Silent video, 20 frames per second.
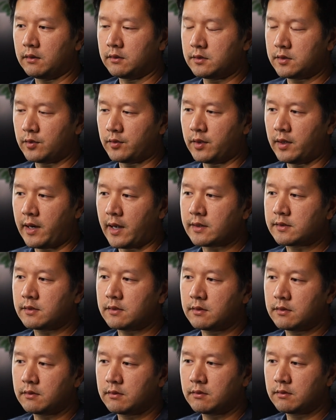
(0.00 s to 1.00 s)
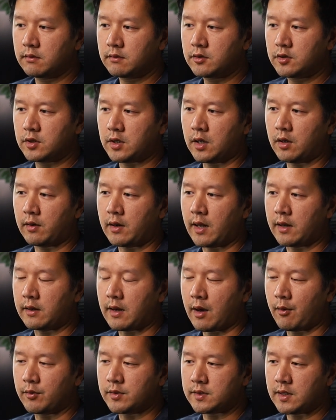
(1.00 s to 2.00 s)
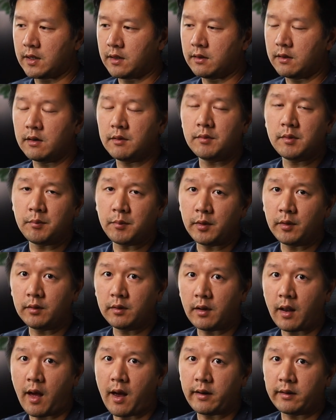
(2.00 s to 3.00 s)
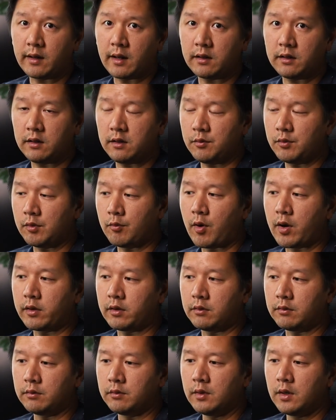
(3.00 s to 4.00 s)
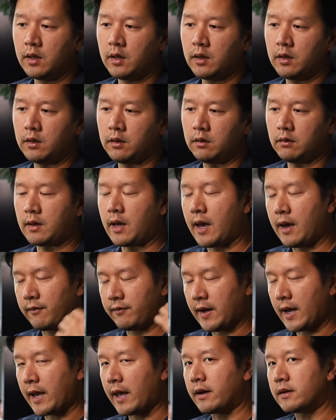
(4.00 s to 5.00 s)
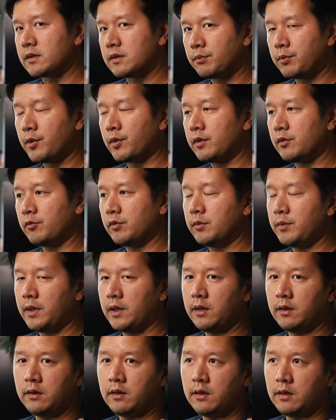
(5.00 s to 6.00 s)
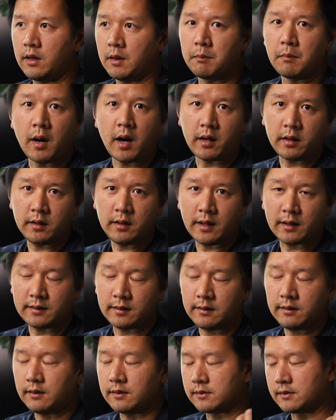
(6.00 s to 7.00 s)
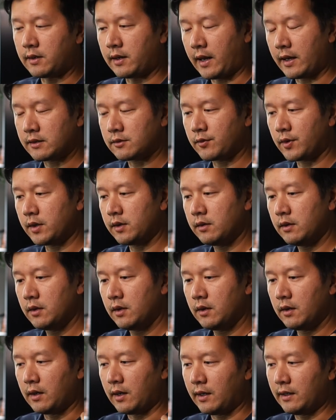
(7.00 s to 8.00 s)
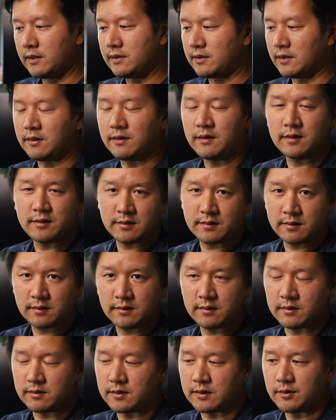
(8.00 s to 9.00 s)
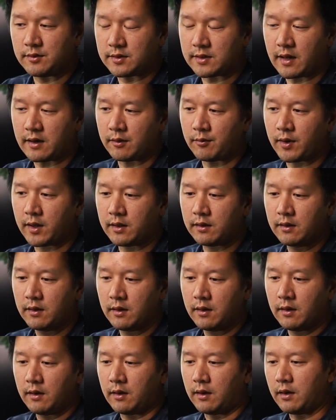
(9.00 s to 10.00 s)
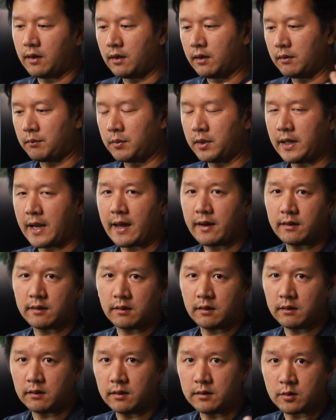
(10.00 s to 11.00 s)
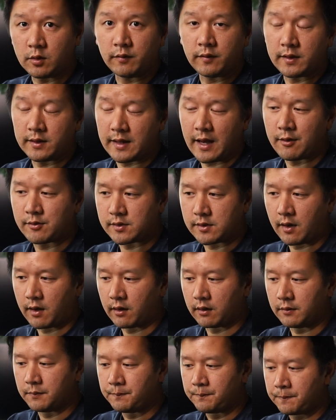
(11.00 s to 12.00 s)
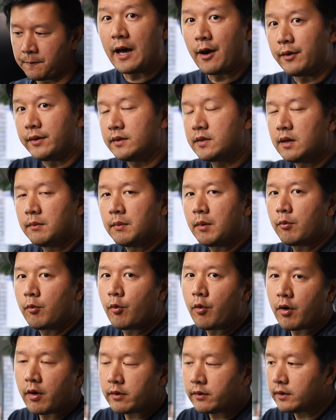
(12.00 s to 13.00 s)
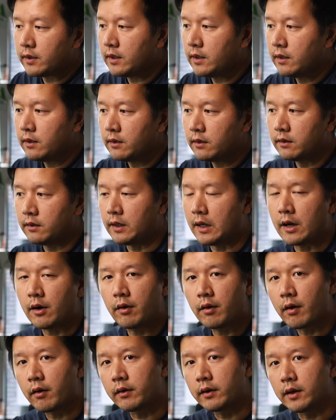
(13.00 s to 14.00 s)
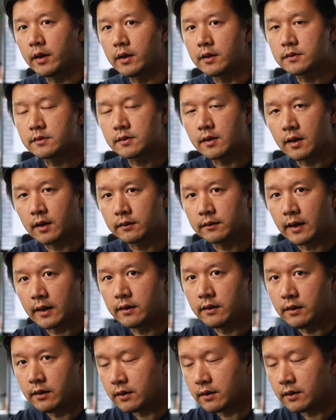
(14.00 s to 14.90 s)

So the next chair that I would say in the Herman Miller line that you will want to have that kind of support will be the Embody, I think is the next one, at least in this series anyway. but that is over $1,000. Now in terms of warranty, the Aeron is 10